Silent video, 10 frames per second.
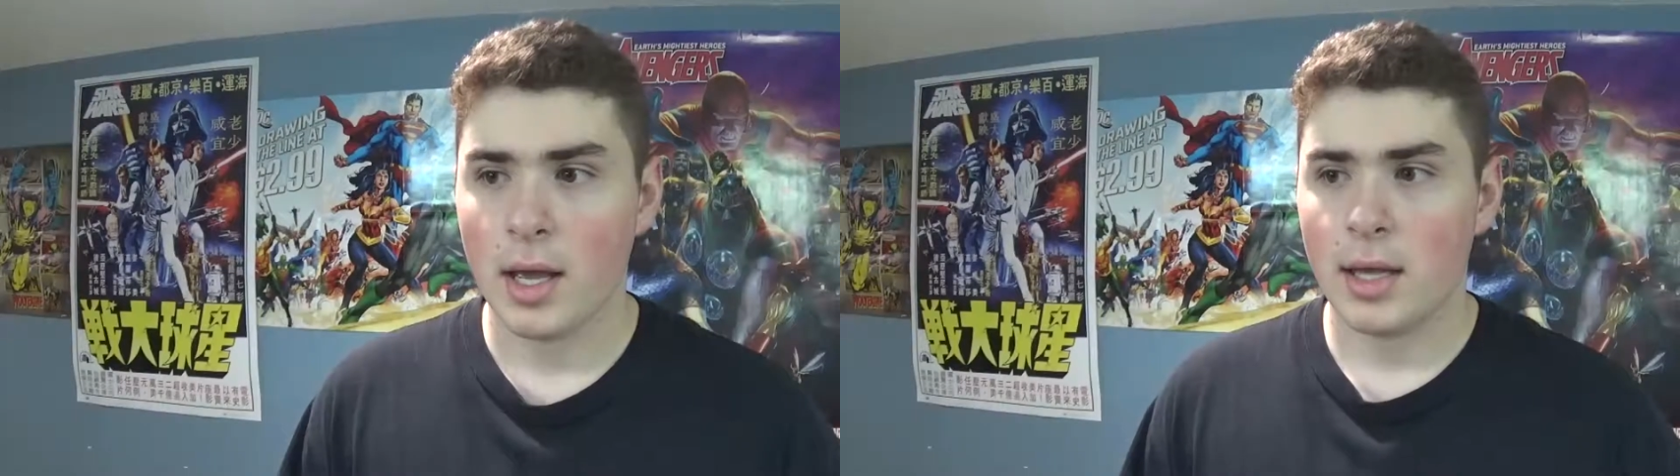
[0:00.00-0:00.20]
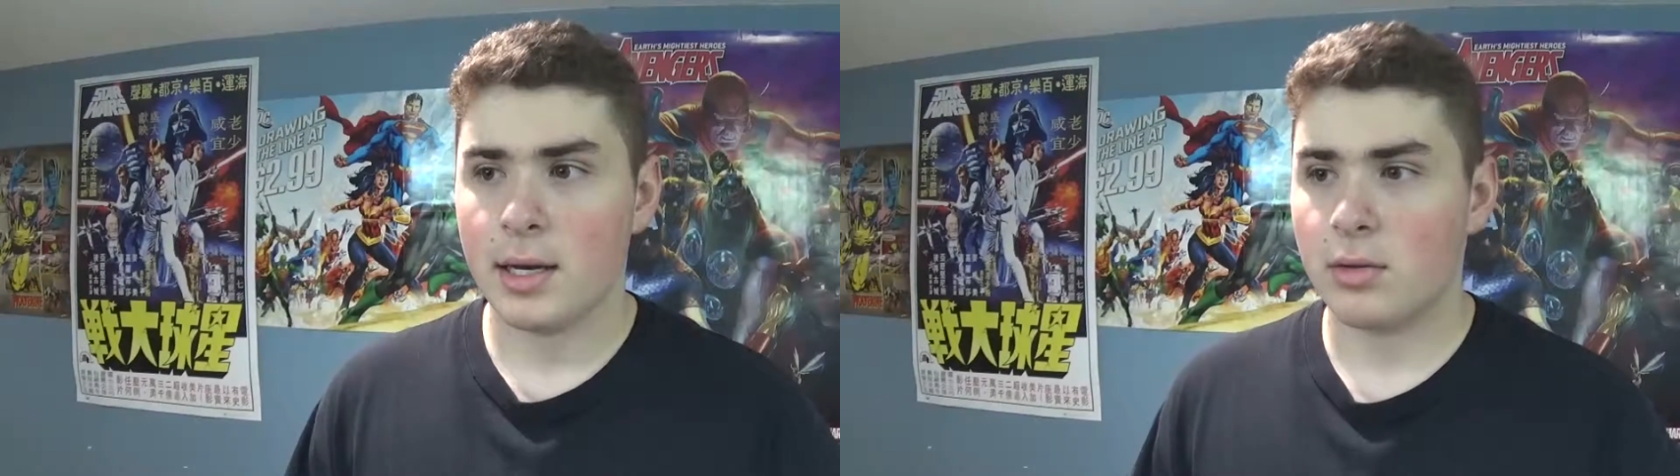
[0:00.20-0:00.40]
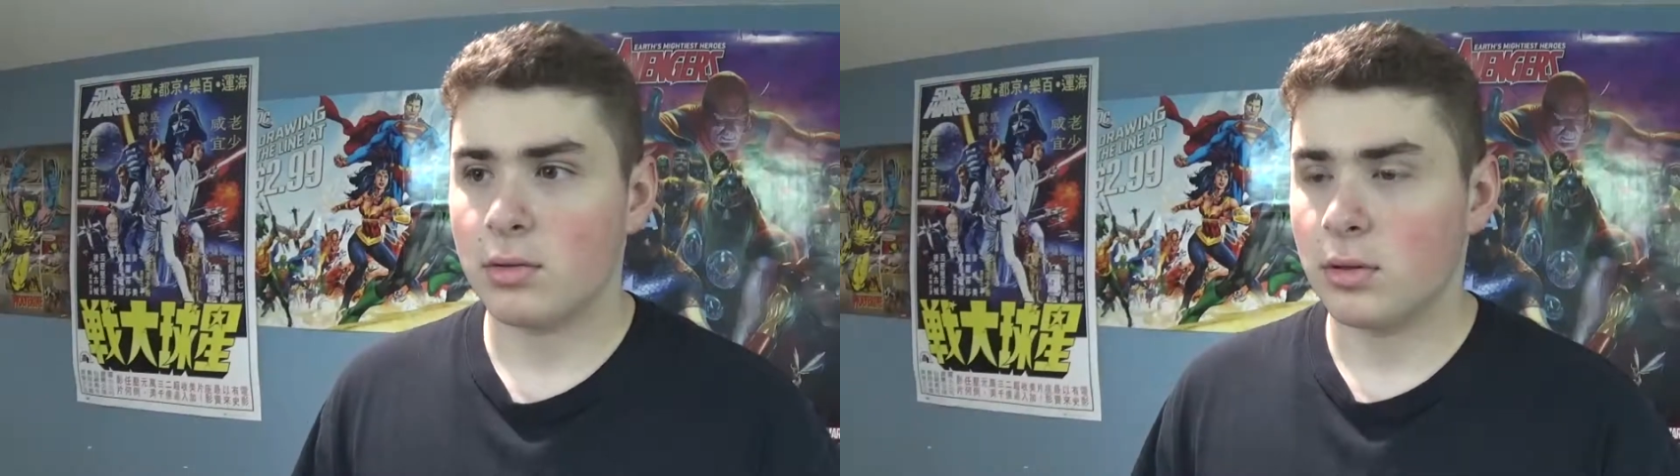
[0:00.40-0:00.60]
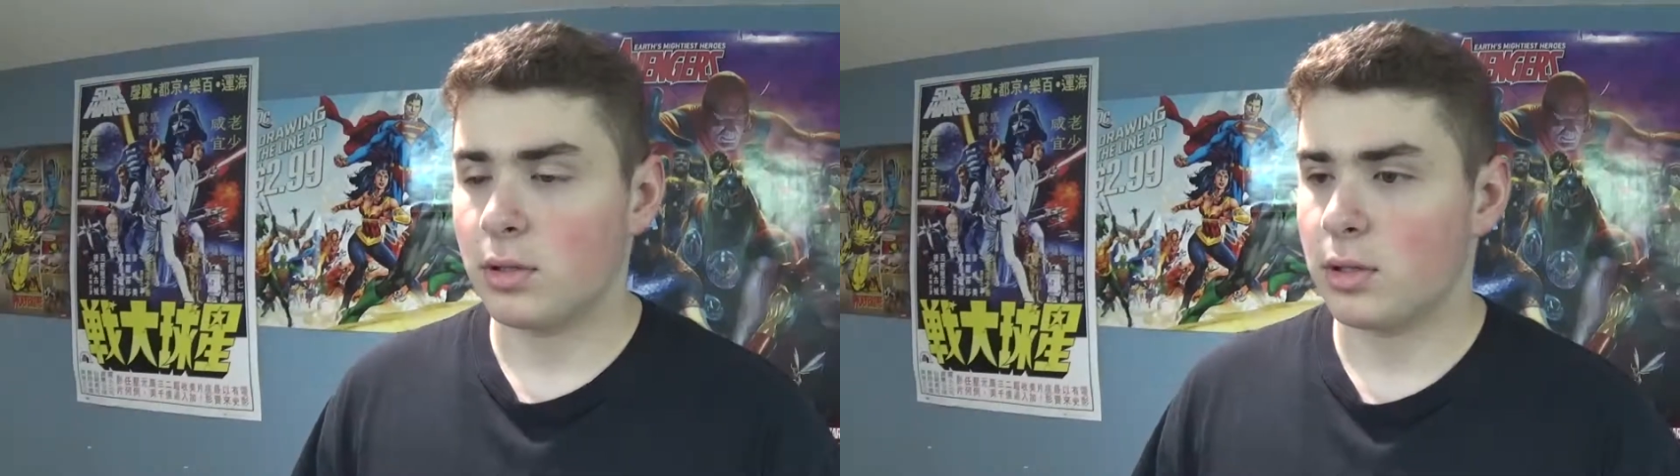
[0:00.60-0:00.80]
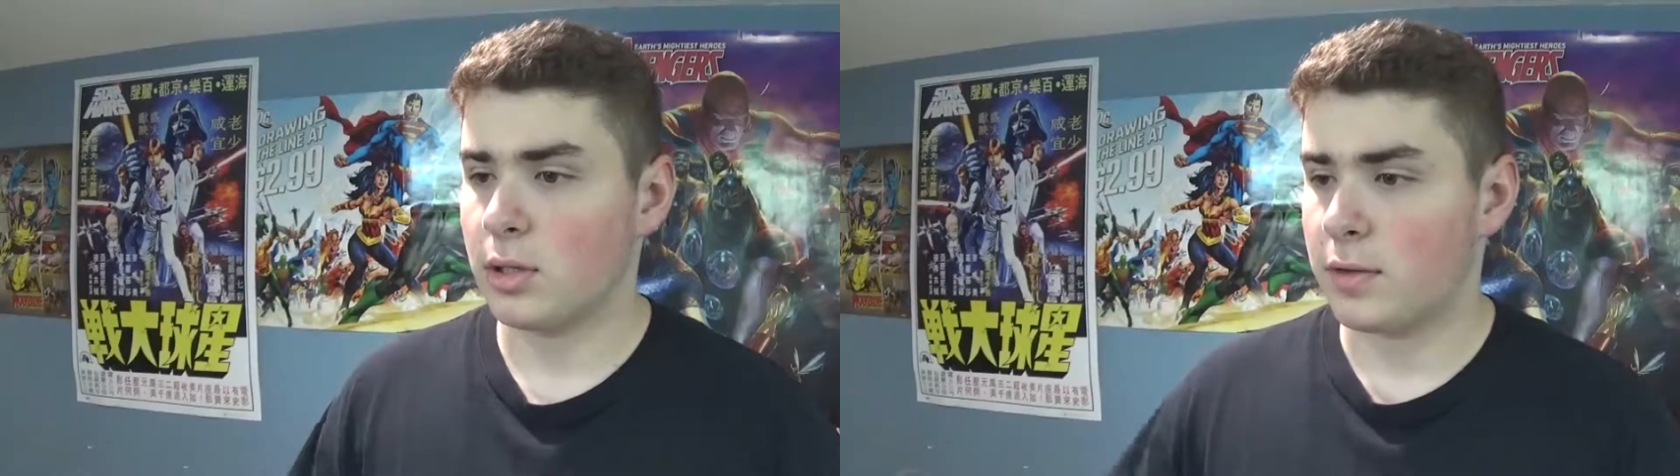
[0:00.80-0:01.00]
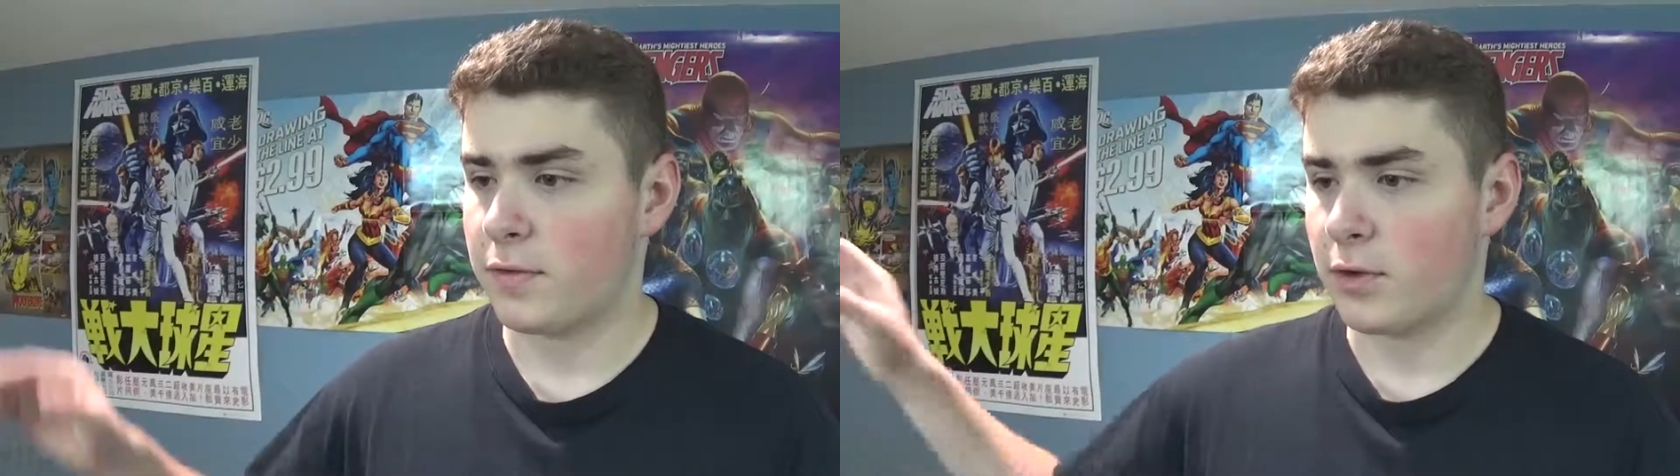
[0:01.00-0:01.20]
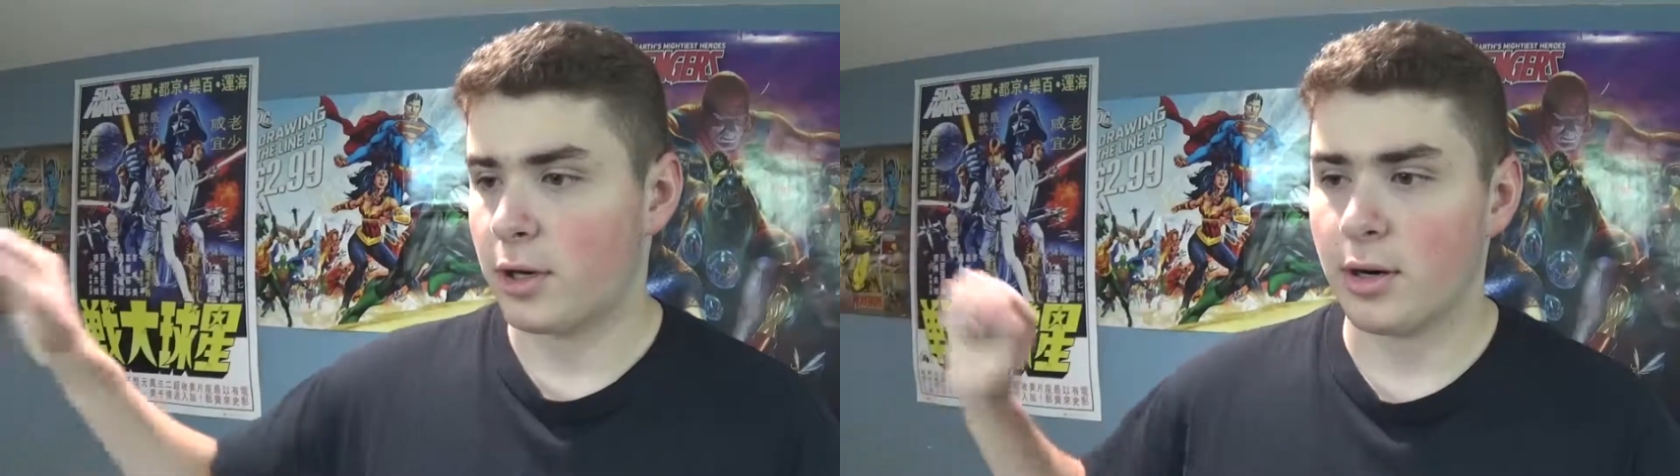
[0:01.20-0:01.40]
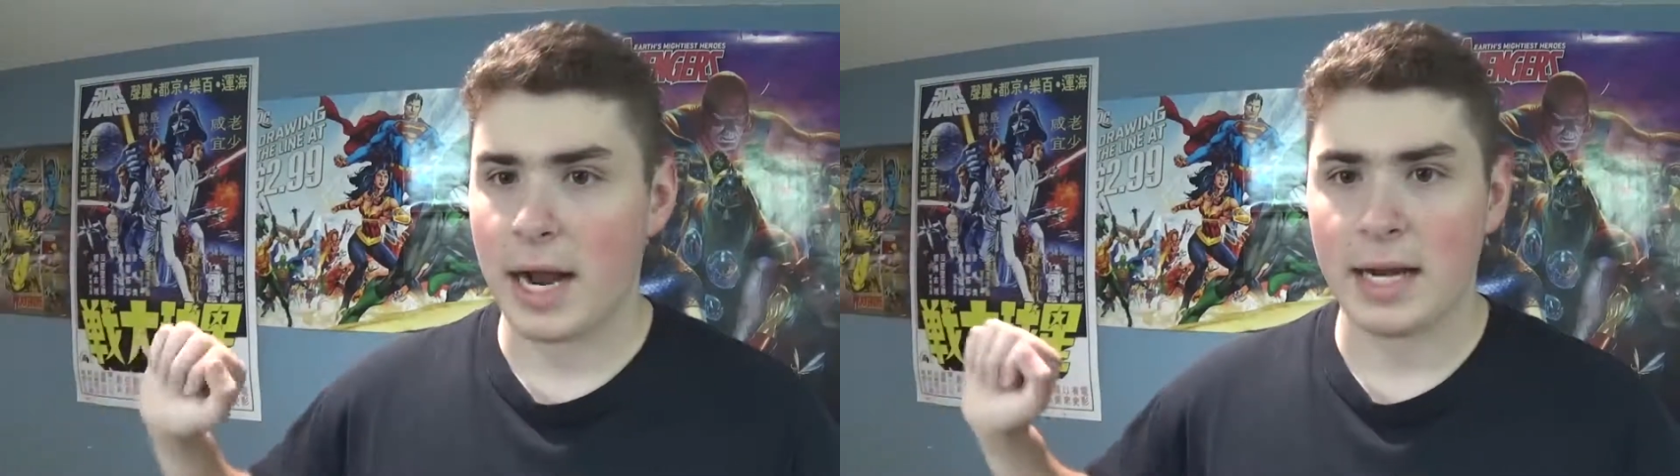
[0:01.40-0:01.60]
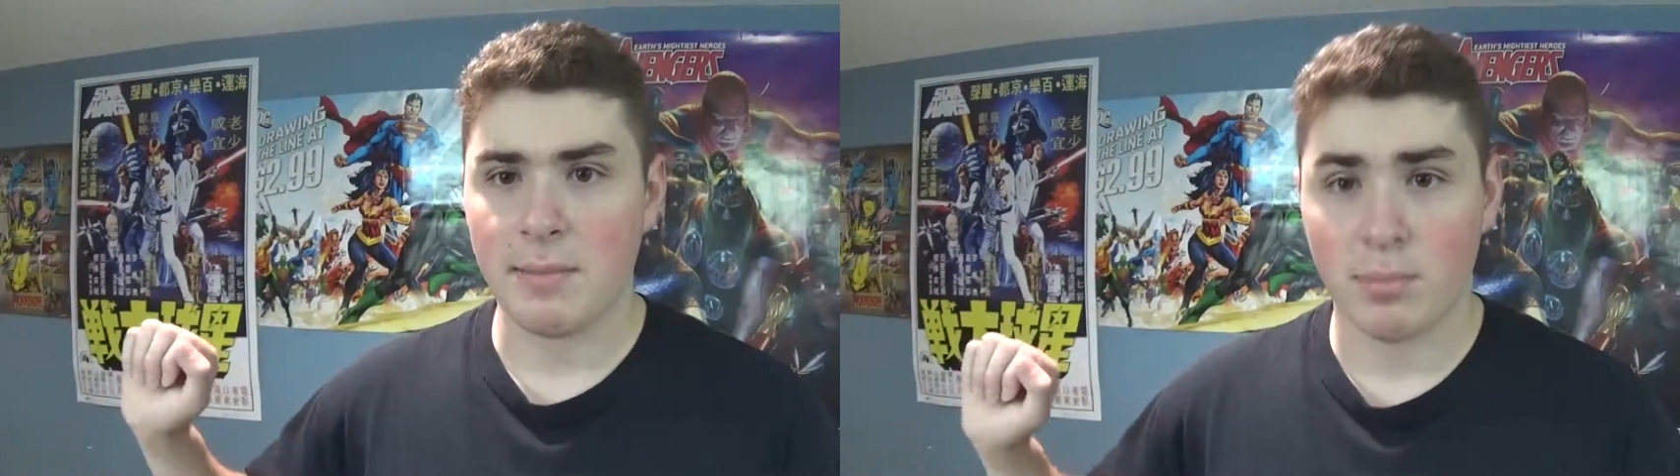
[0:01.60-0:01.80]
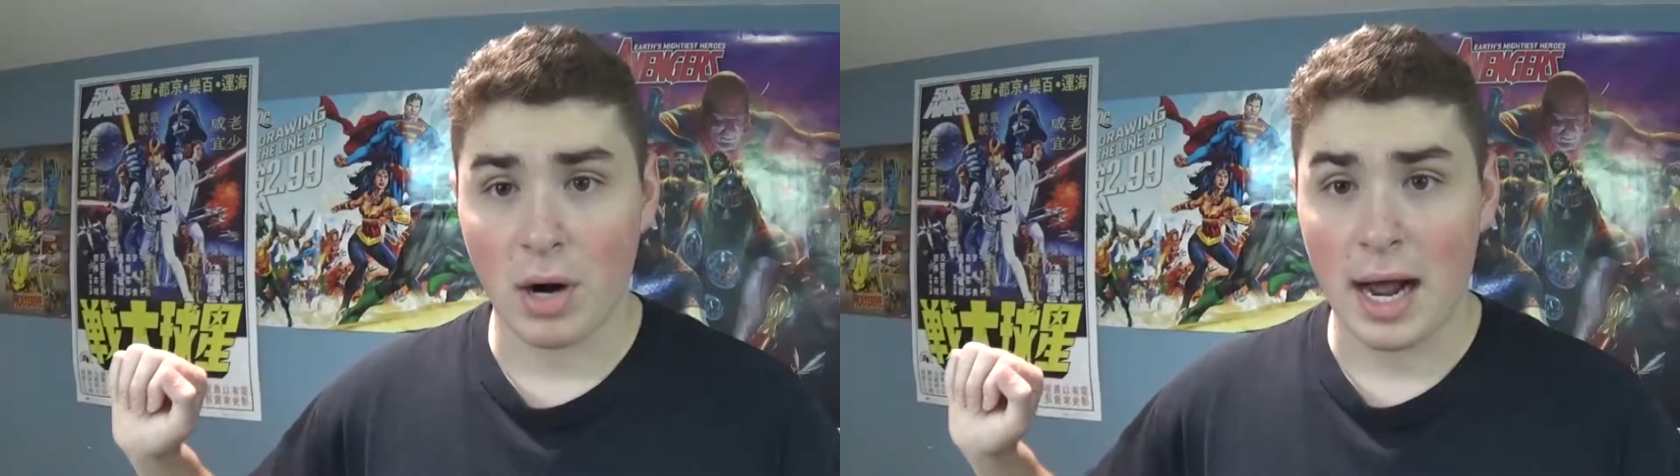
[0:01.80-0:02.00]
you know, look for Eddie
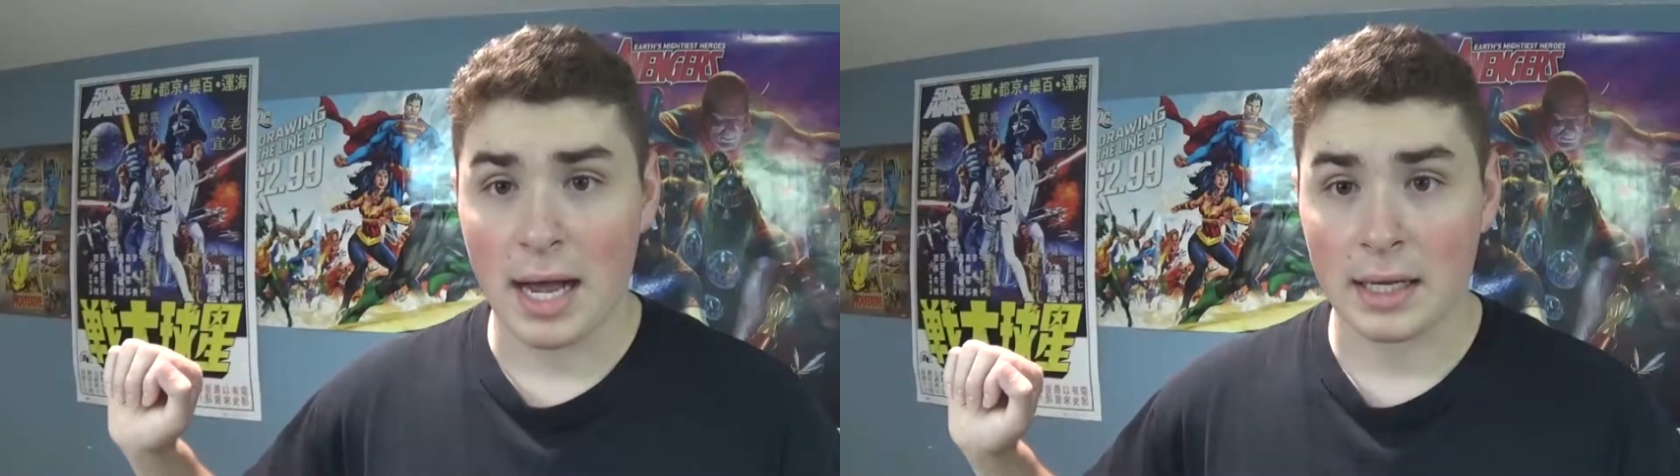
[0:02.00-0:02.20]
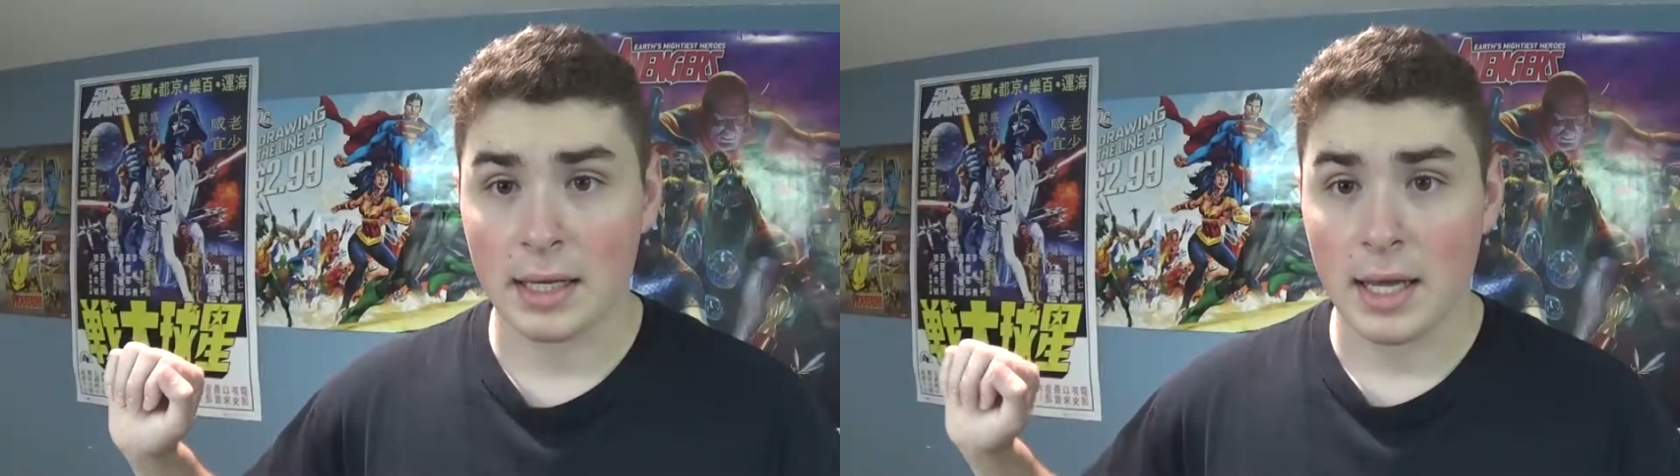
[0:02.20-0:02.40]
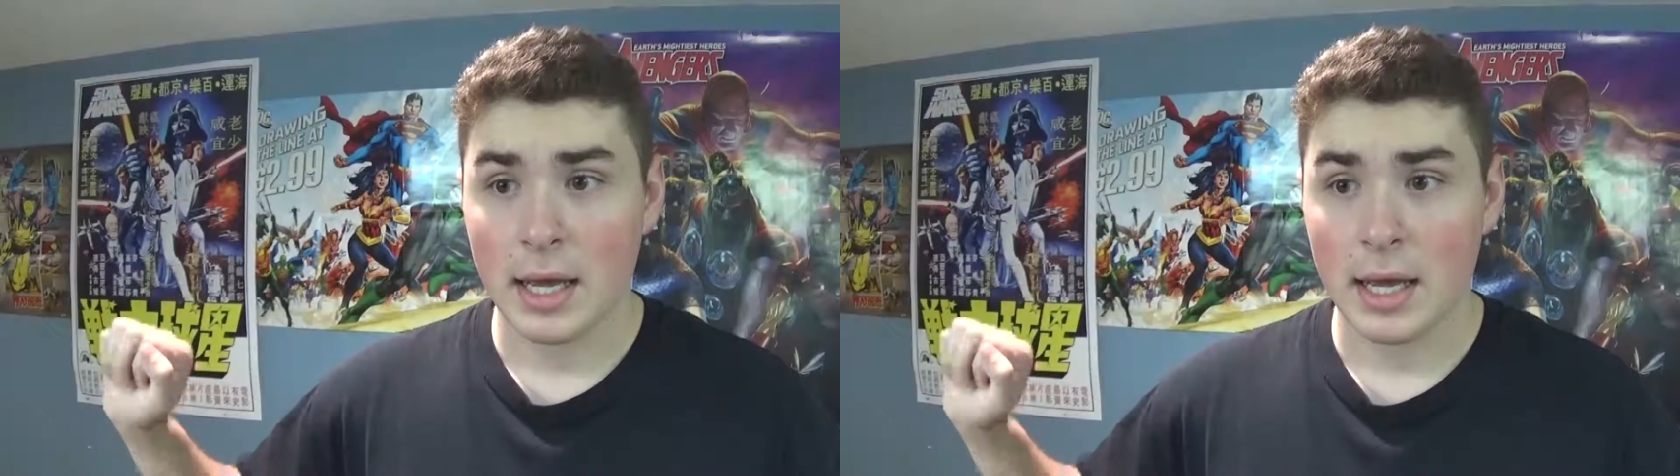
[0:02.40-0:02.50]
Brock